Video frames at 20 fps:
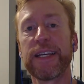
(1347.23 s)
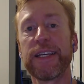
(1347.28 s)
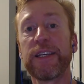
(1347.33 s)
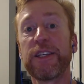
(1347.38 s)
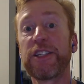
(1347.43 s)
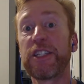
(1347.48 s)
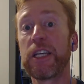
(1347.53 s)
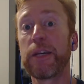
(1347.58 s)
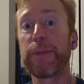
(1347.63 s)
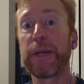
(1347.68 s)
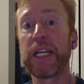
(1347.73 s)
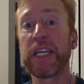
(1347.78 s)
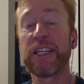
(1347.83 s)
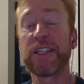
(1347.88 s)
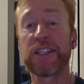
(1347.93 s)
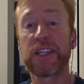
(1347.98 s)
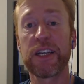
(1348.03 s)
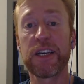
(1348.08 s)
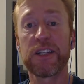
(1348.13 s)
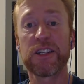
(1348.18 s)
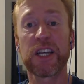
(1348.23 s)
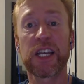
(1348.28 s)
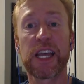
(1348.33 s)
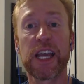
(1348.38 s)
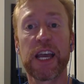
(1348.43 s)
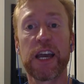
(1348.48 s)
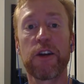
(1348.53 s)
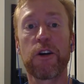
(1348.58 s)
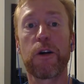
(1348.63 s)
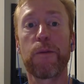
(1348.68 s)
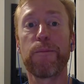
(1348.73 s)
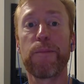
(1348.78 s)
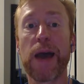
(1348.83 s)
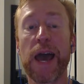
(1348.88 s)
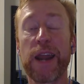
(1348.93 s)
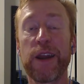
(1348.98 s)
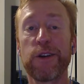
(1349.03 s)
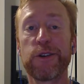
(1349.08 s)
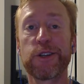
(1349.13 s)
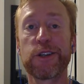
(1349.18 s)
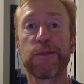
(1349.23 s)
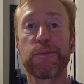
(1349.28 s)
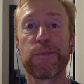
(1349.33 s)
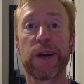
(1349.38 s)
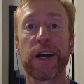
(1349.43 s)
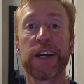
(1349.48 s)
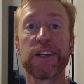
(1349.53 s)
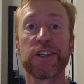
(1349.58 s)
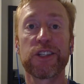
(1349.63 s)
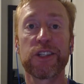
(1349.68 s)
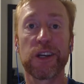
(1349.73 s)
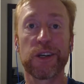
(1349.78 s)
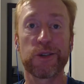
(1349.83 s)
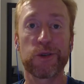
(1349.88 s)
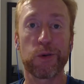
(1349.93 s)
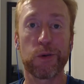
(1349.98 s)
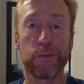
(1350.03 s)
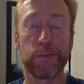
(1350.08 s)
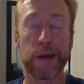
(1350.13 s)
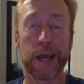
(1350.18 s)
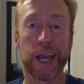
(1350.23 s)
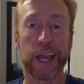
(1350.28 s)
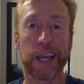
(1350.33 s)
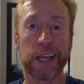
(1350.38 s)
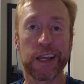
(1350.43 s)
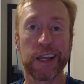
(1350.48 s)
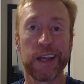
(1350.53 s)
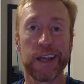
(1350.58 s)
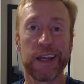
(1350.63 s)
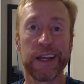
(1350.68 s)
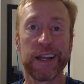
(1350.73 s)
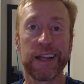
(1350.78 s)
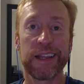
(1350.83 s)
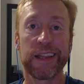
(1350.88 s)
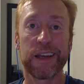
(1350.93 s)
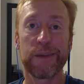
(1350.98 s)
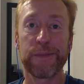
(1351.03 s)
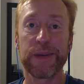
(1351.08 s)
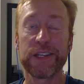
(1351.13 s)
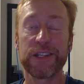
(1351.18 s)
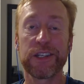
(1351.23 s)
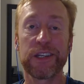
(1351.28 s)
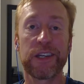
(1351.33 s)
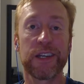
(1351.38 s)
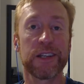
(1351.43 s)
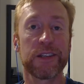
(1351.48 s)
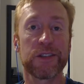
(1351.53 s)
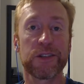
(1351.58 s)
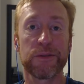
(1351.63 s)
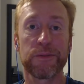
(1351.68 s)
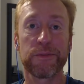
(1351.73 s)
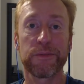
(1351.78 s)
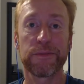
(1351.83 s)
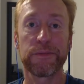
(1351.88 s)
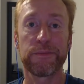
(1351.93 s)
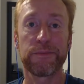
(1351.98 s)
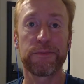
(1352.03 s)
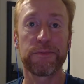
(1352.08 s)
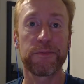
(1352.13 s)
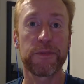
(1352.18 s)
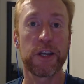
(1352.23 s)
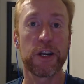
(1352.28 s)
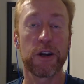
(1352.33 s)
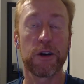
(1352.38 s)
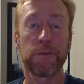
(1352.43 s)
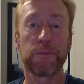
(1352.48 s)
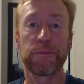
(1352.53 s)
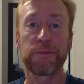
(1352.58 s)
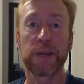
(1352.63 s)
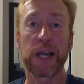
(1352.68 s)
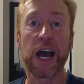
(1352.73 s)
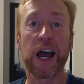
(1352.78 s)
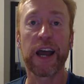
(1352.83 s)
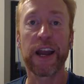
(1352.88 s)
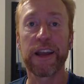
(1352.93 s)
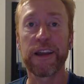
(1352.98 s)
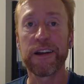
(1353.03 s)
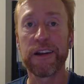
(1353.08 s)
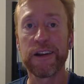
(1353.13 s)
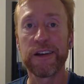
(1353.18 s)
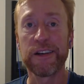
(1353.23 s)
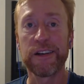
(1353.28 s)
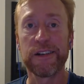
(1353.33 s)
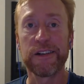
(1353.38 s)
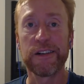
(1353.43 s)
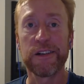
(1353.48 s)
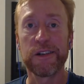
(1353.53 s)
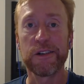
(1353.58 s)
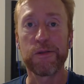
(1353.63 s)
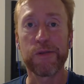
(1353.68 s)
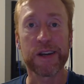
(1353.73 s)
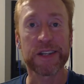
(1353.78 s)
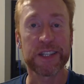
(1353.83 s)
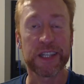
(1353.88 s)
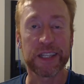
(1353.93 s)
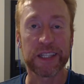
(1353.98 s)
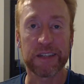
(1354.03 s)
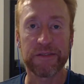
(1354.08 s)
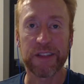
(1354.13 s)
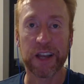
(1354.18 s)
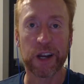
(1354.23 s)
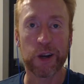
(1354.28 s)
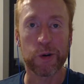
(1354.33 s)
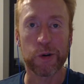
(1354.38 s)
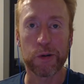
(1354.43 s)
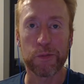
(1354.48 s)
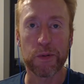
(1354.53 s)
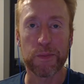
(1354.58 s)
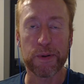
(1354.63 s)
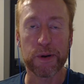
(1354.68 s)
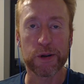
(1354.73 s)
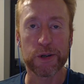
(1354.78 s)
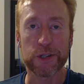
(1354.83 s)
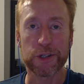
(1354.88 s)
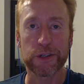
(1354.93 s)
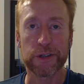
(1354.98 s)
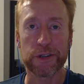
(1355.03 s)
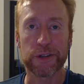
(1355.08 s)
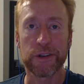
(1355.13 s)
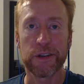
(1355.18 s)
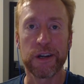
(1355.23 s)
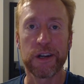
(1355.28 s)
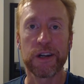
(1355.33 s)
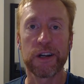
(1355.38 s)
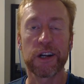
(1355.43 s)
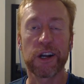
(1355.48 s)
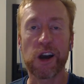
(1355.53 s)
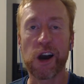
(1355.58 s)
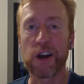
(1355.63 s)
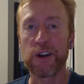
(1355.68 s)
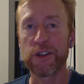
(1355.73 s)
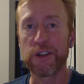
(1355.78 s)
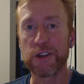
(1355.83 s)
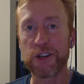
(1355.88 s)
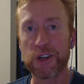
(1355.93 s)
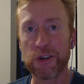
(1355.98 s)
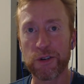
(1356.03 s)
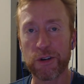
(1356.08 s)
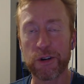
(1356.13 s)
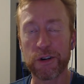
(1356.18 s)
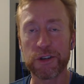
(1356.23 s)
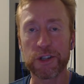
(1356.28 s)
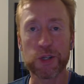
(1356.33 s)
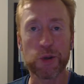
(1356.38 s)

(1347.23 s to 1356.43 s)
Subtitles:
CBDCs, again, are managed by a central bank. That means you get some, guy who hasn't lived like a normal person, gone to the store,